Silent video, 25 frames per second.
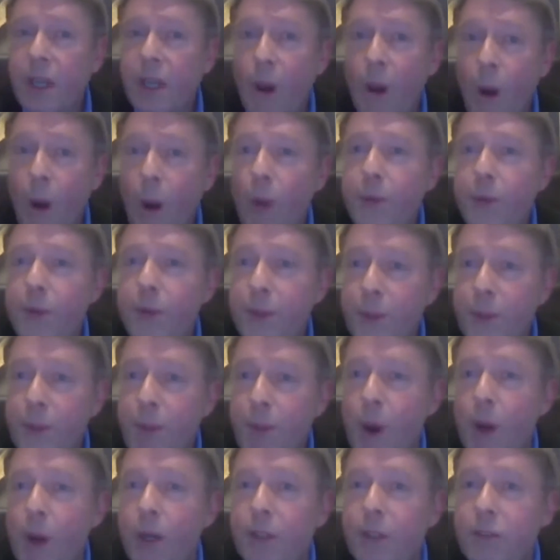alternate
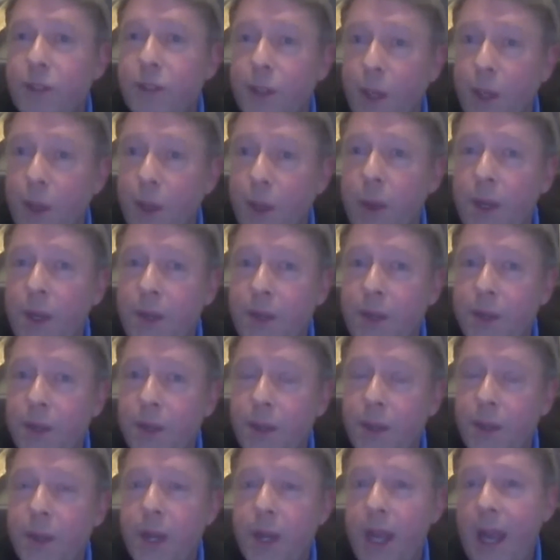markets to go
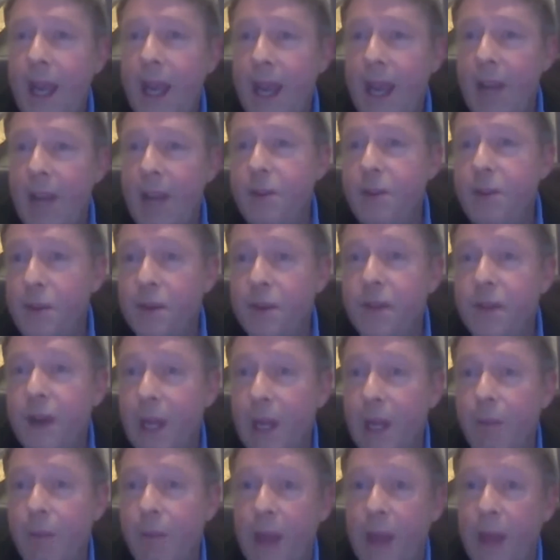into as you
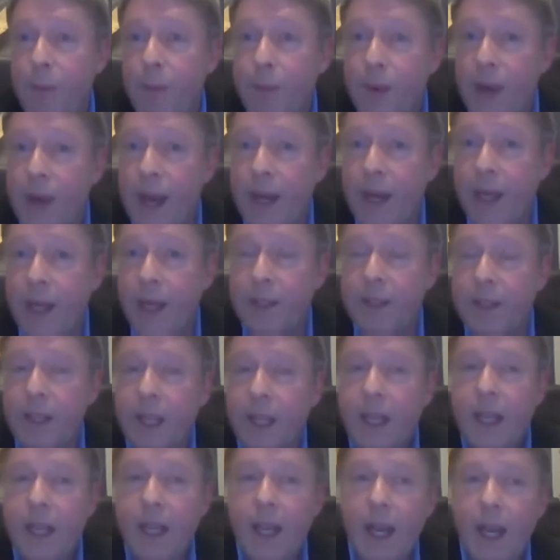develop that product.
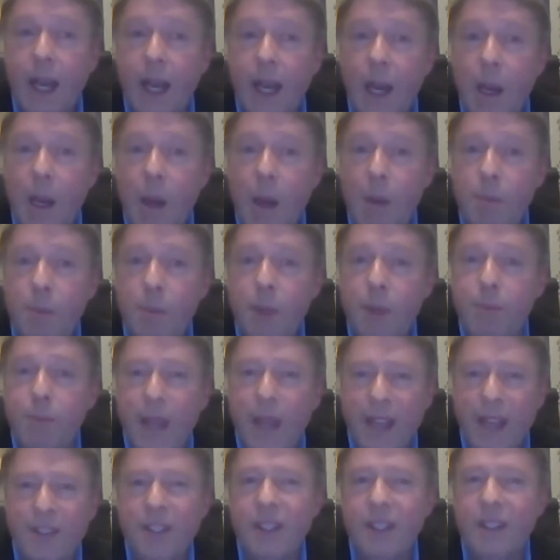Uh, but
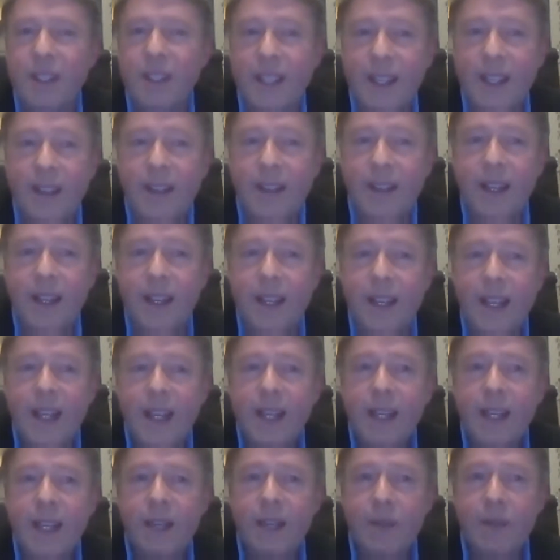basically, I think
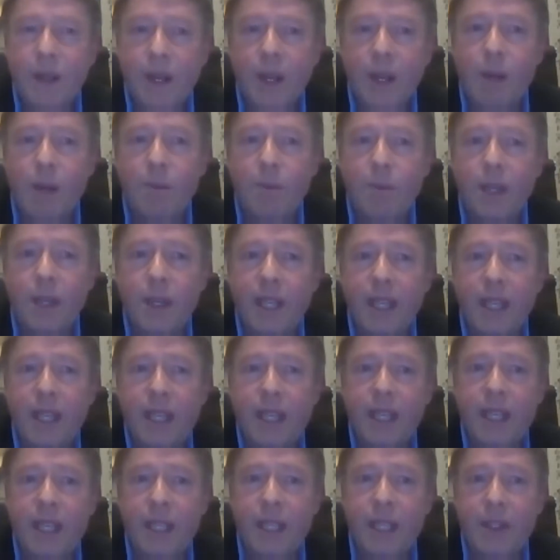if a company
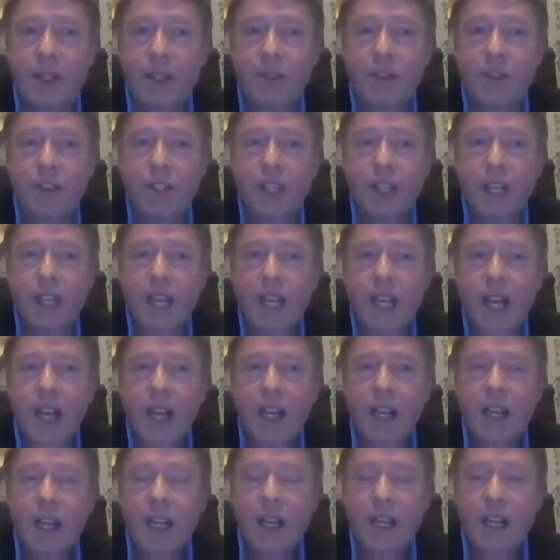is
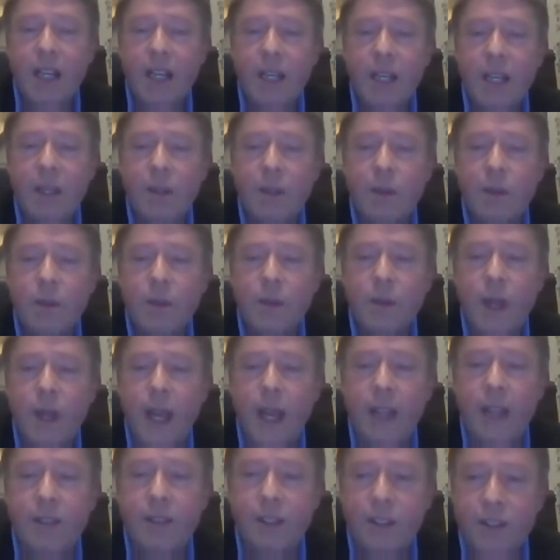uh,
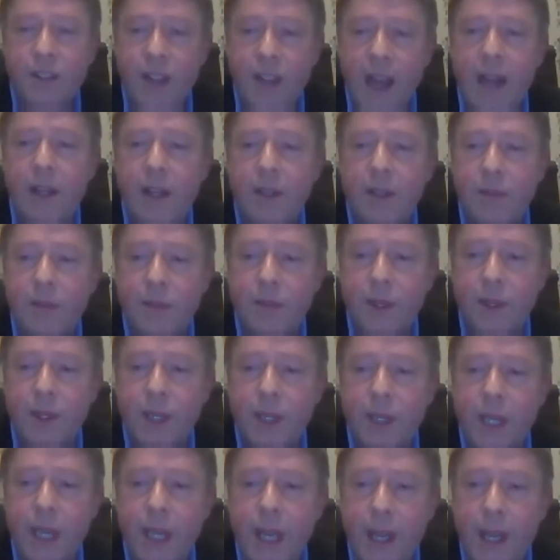has a solid
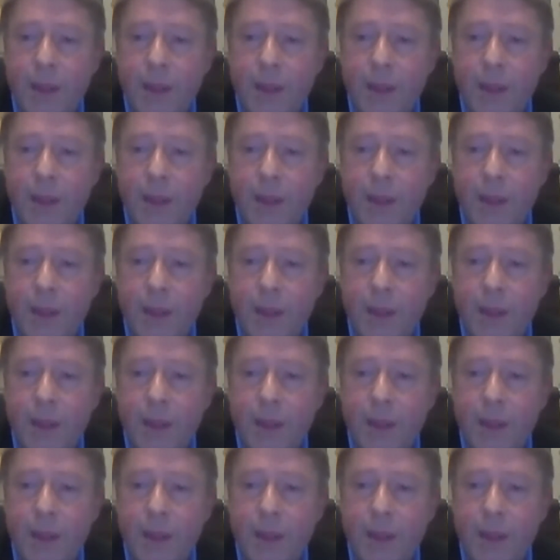footing in